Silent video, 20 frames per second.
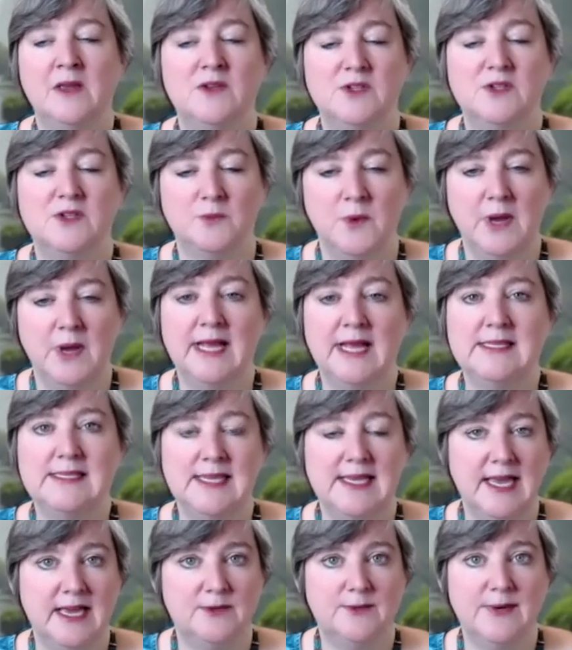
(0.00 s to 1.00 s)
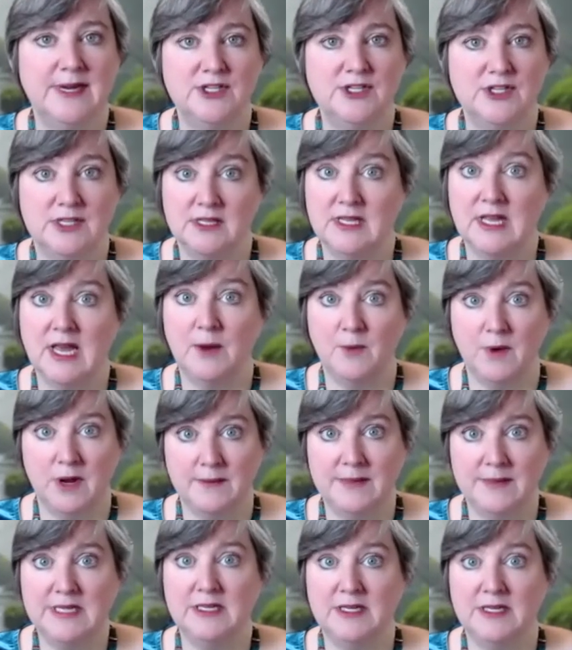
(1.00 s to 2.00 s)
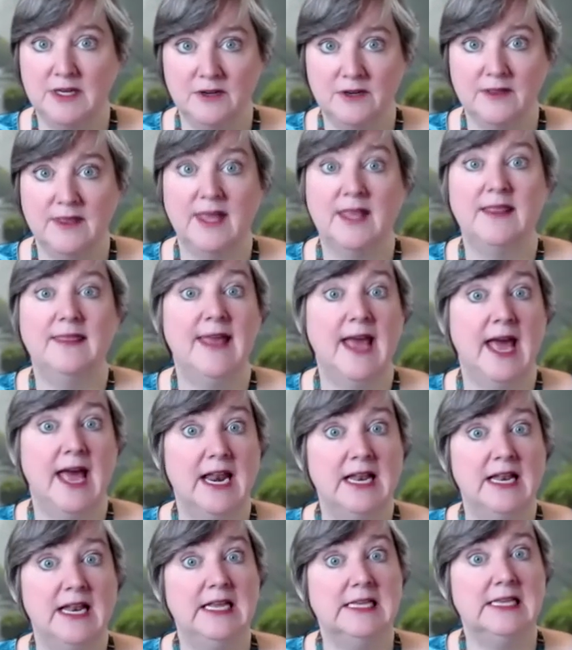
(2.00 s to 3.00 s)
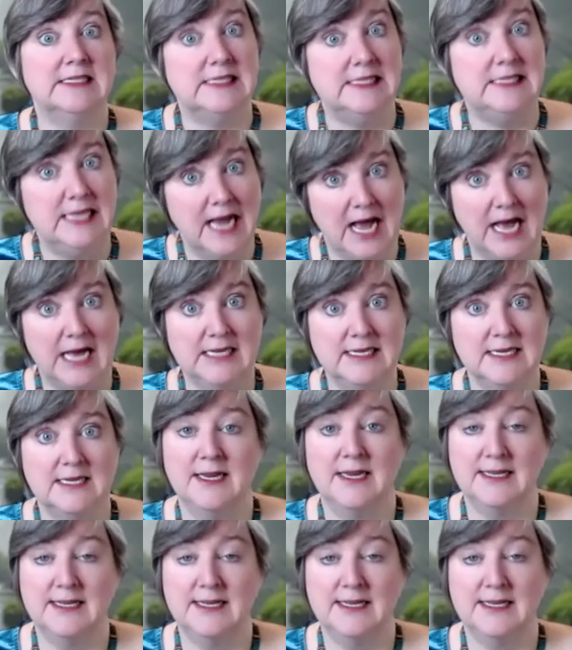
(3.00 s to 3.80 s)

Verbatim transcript: So when I say adoration, I want to be clear that that is not